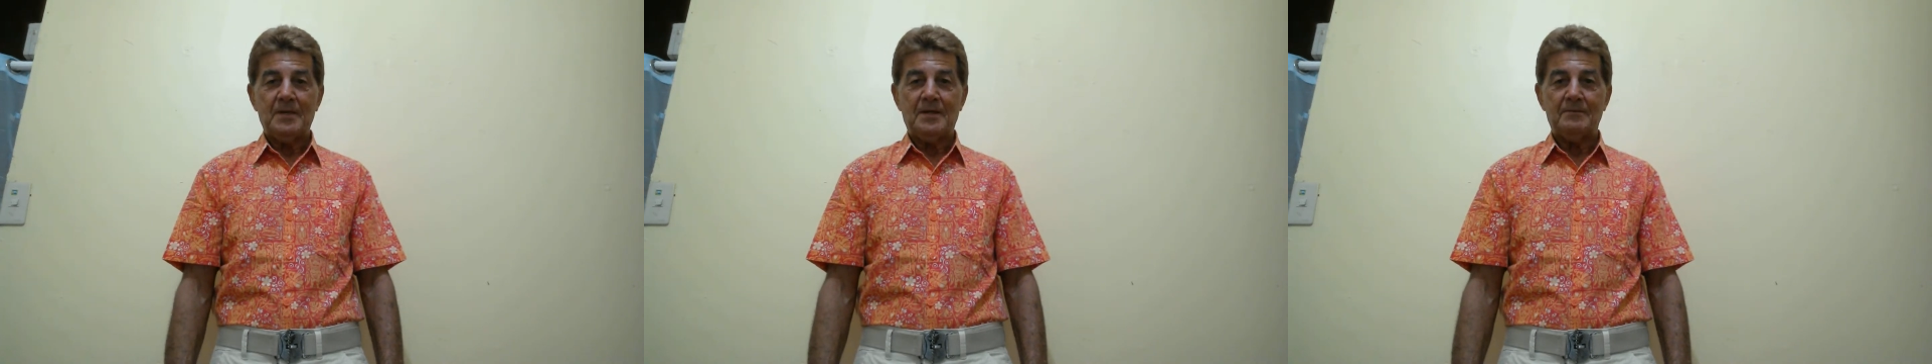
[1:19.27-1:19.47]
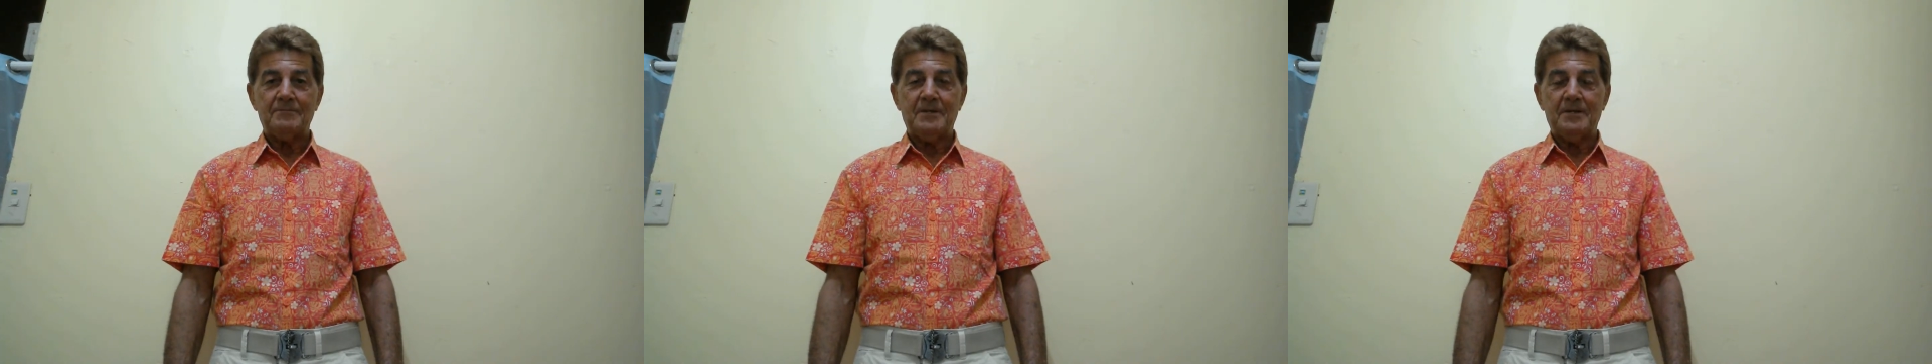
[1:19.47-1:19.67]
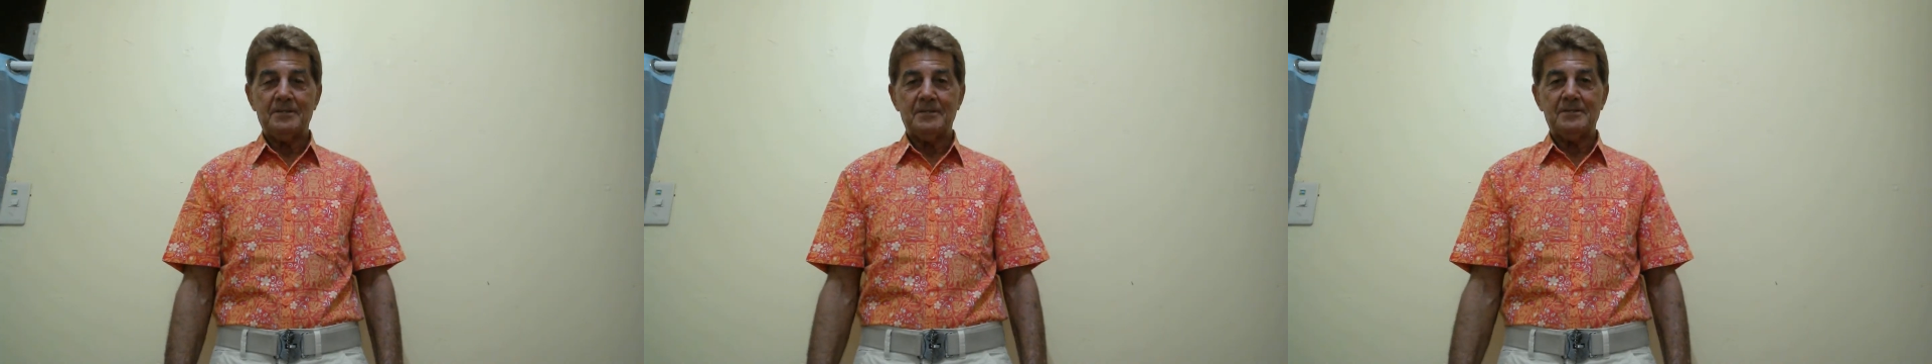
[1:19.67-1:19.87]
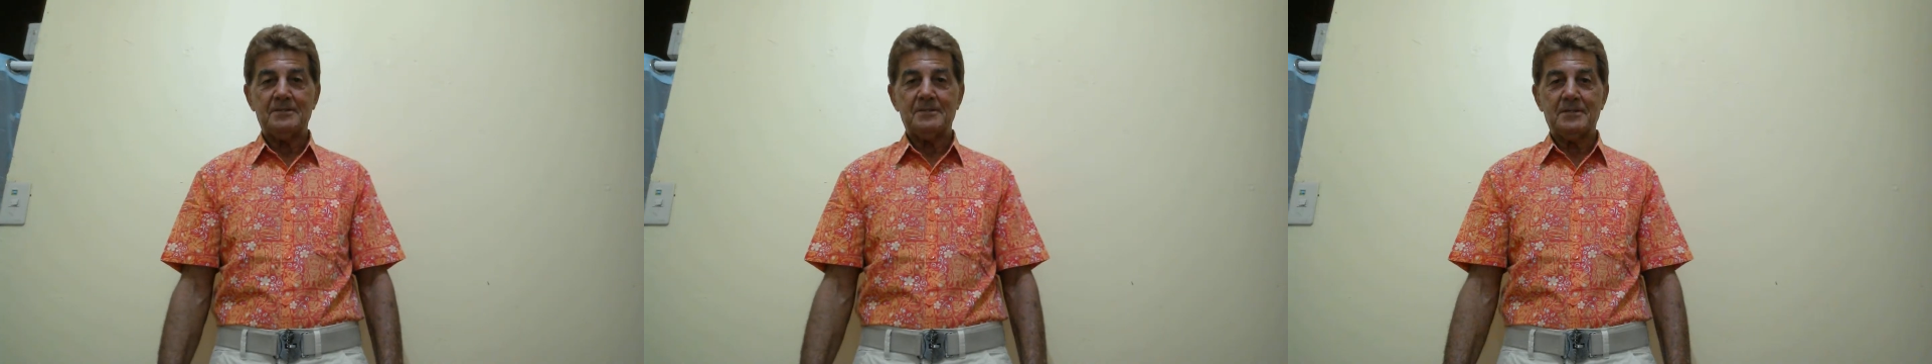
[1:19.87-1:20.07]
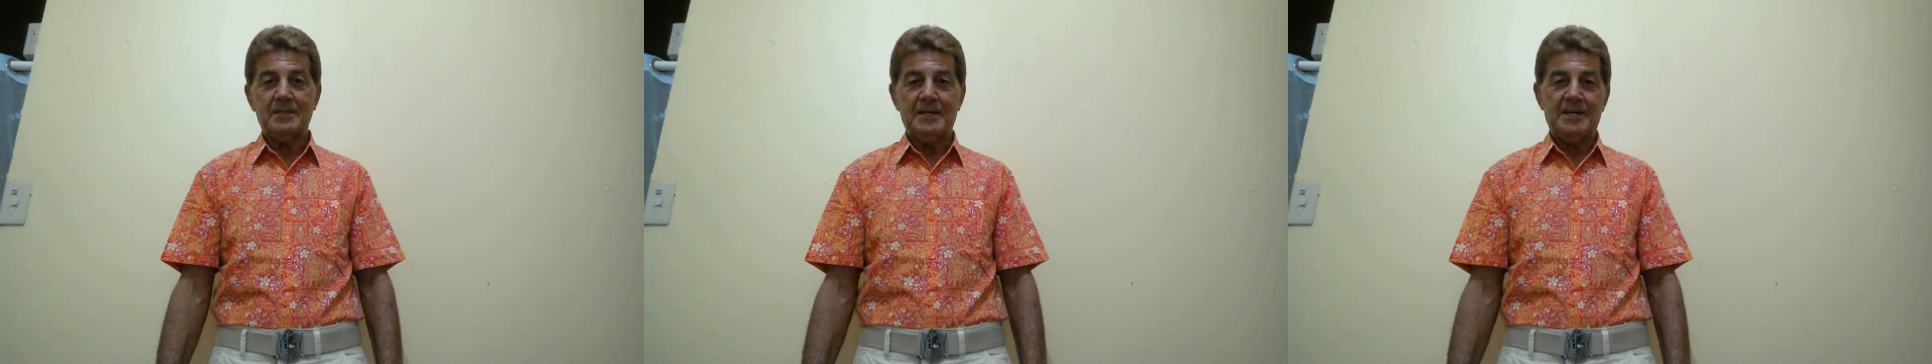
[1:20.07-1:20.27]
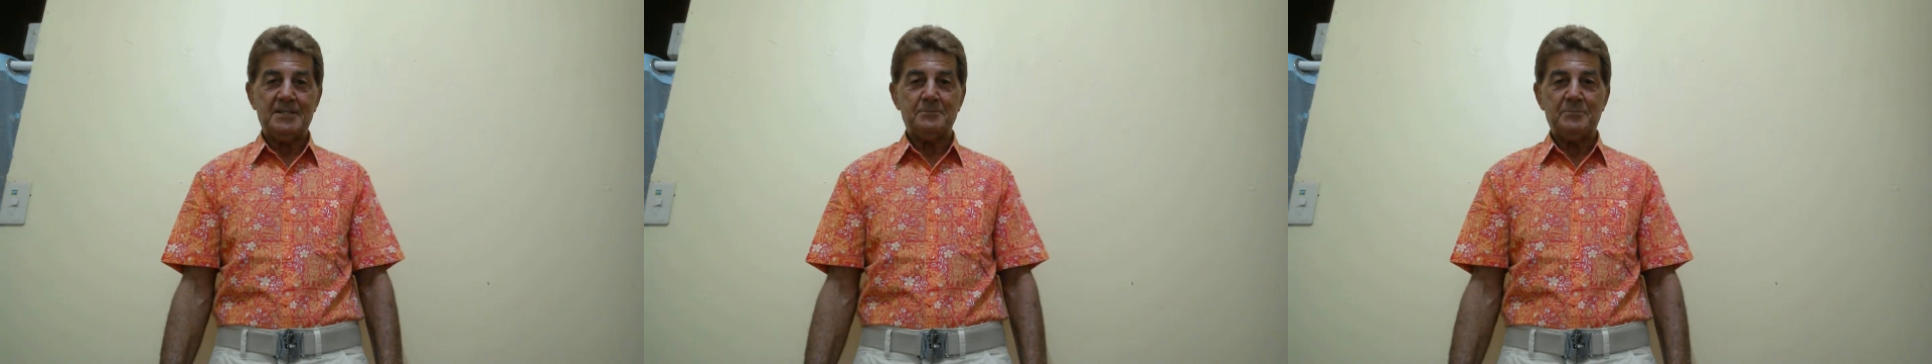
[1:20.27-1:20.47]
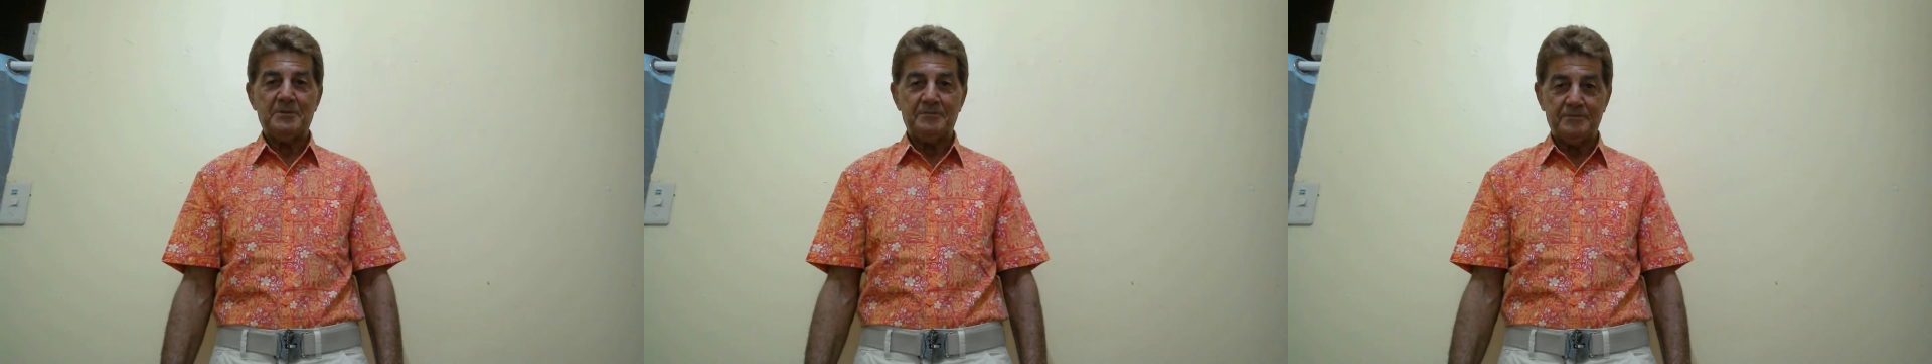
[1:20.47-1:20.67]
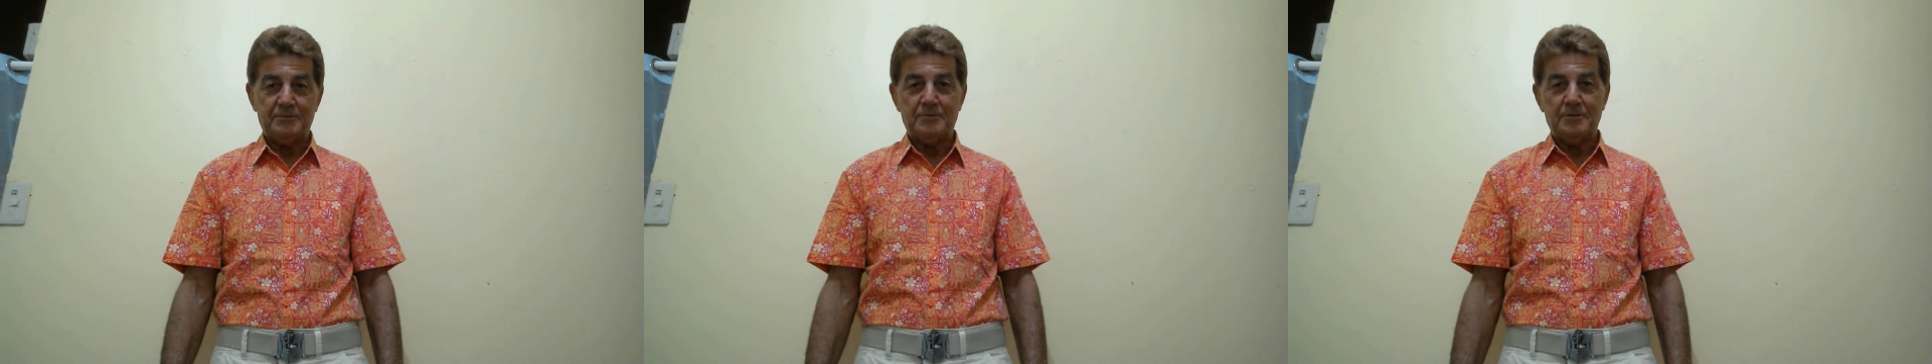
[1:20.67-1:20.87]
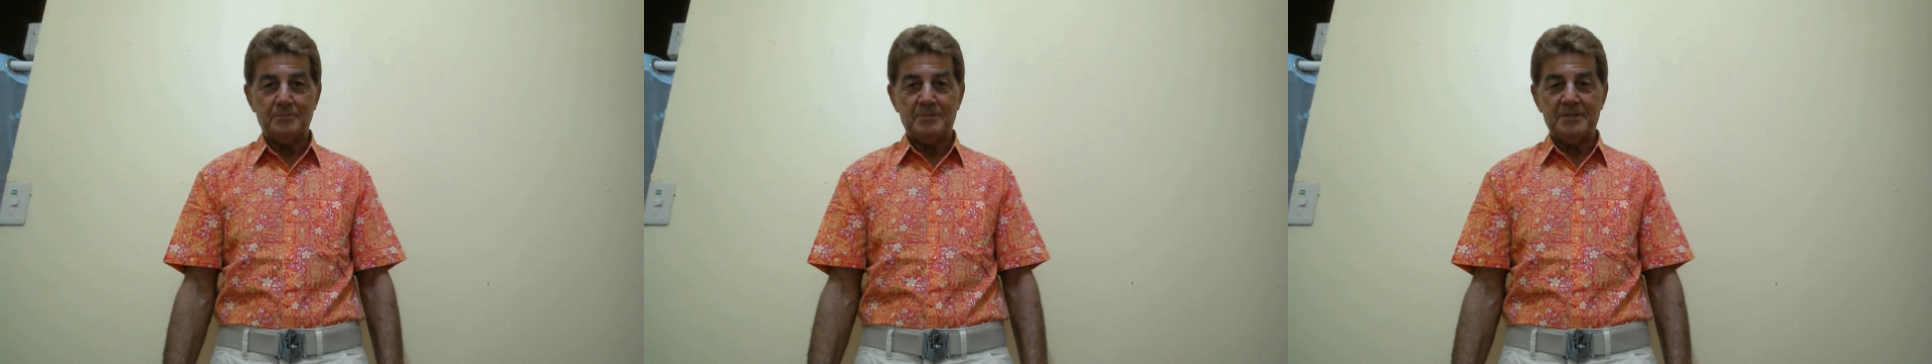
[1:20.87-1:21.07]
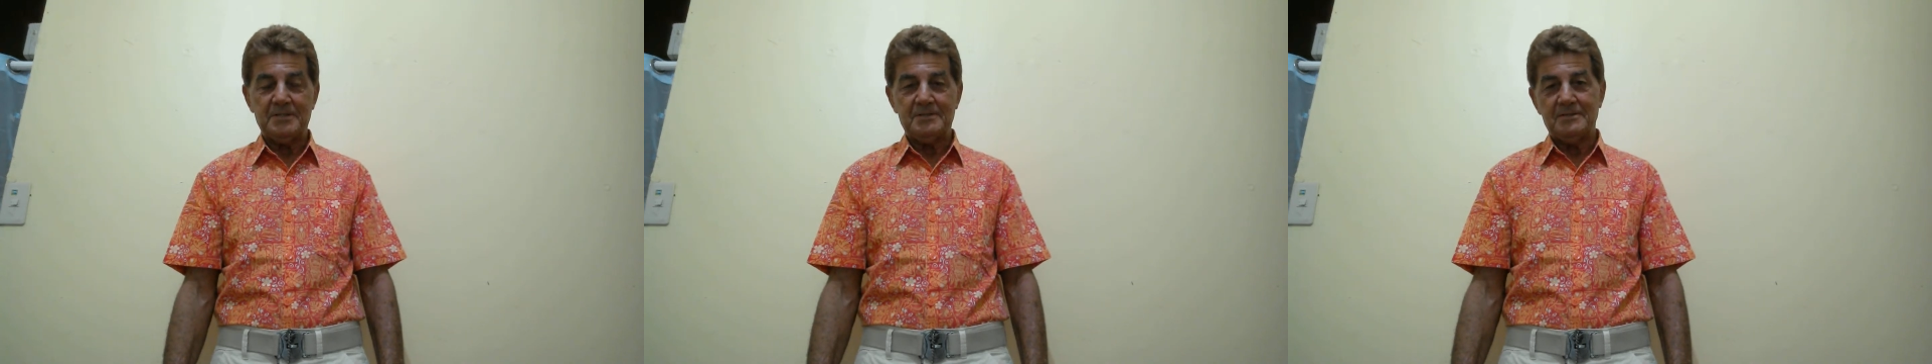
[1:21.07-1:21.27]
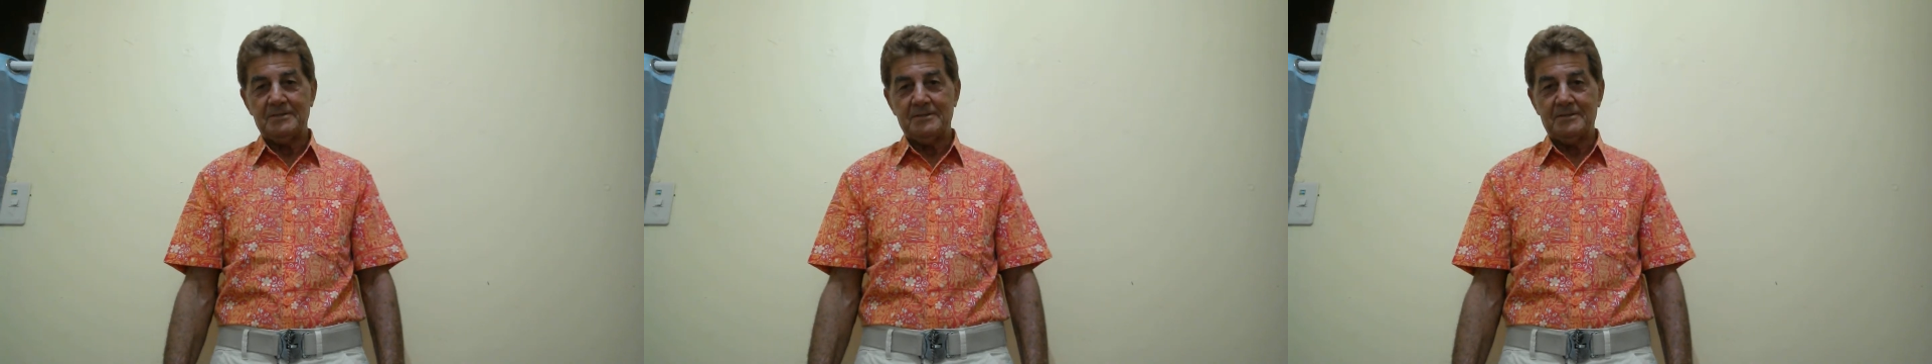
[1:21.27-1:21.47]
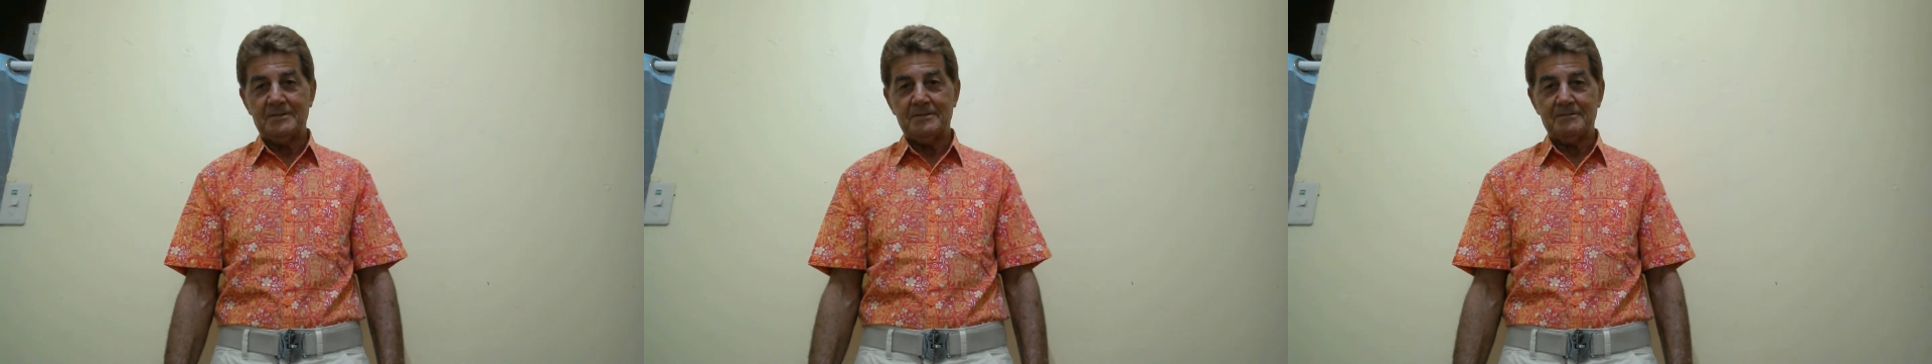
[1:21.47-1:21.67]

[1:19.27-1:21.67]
I've done this class before, but